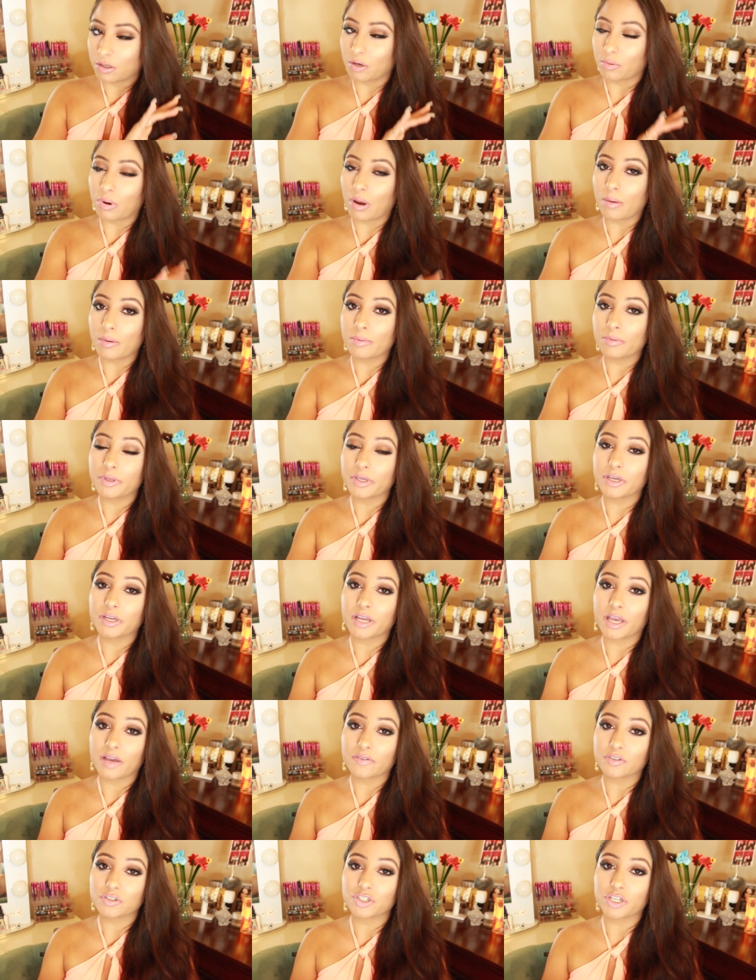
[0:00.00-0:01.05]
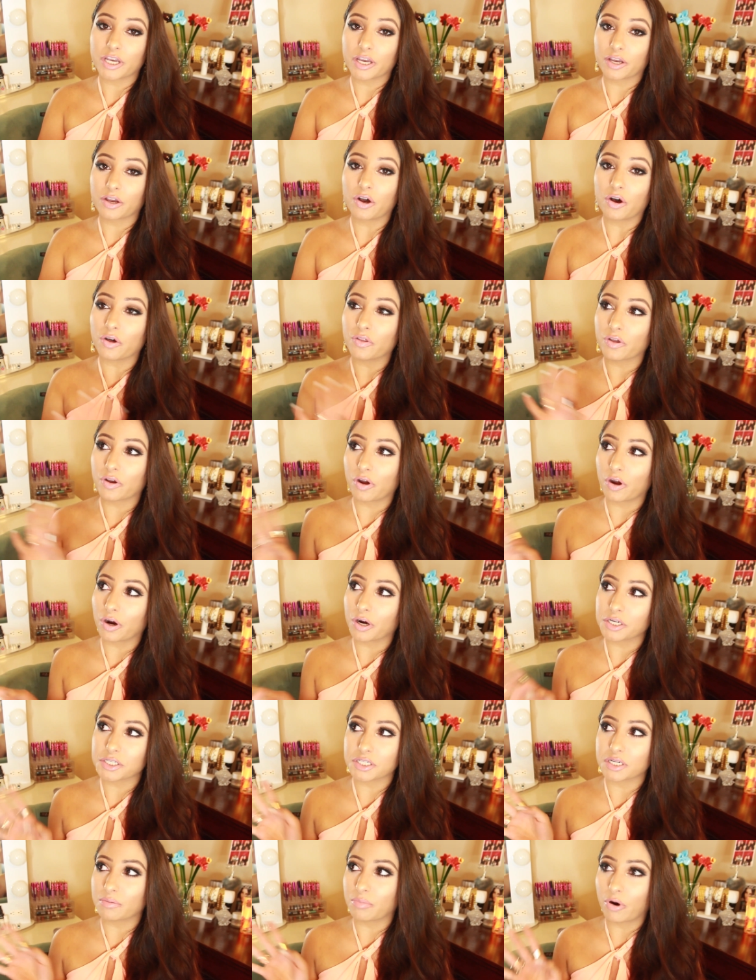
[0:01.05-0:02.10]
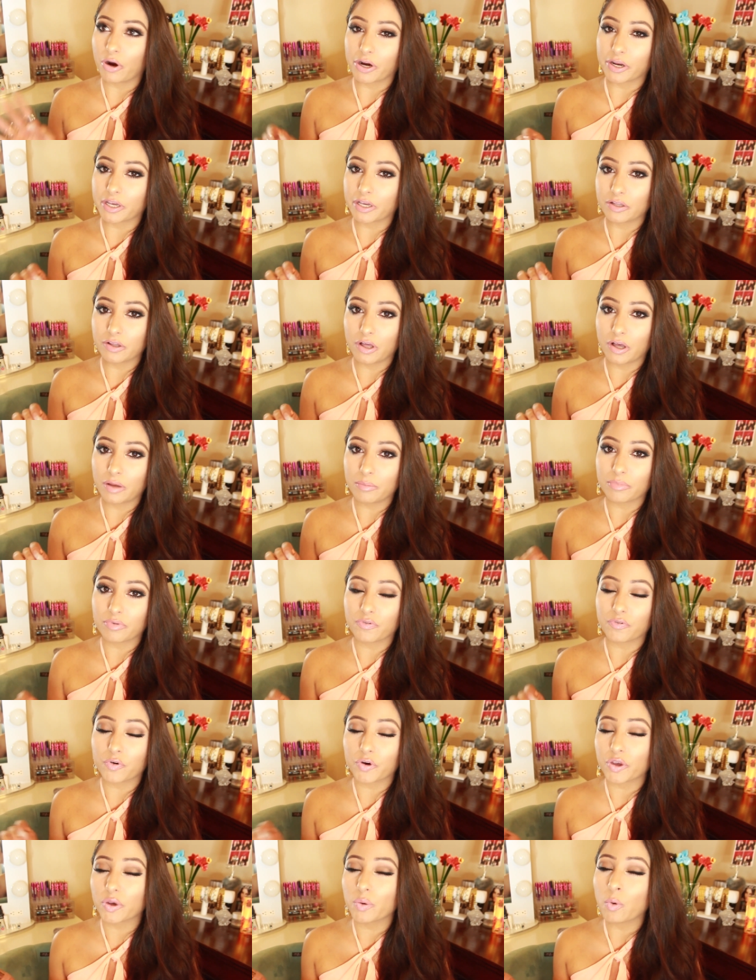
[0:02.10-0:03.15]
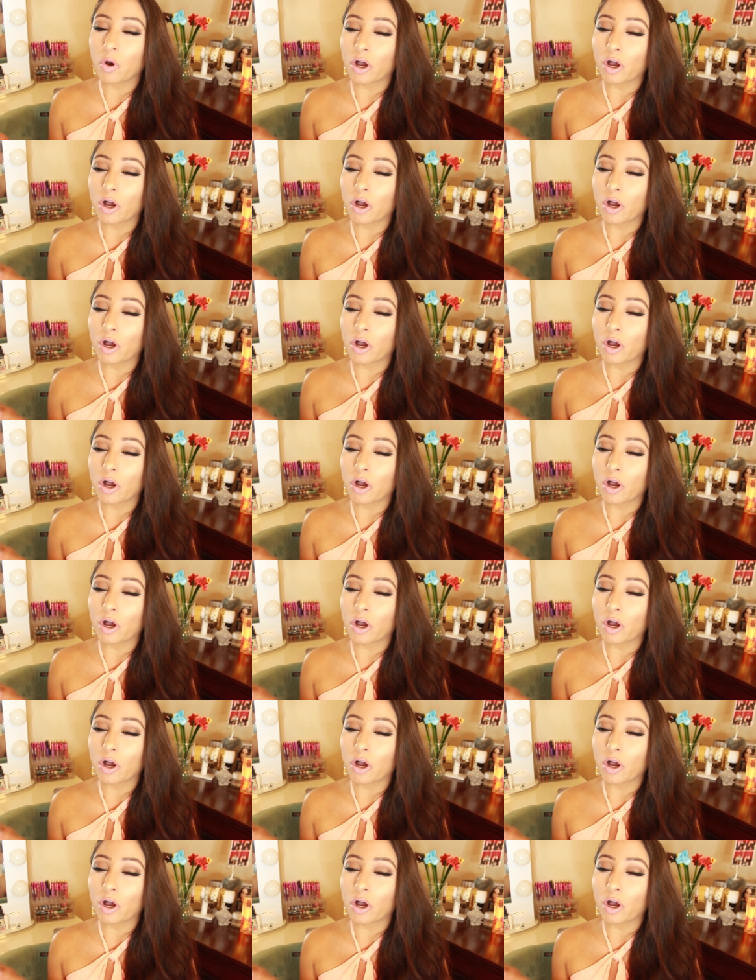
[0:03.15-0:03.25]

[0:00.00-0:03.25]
You're probably gonna have to check all the cars in a parking lot before you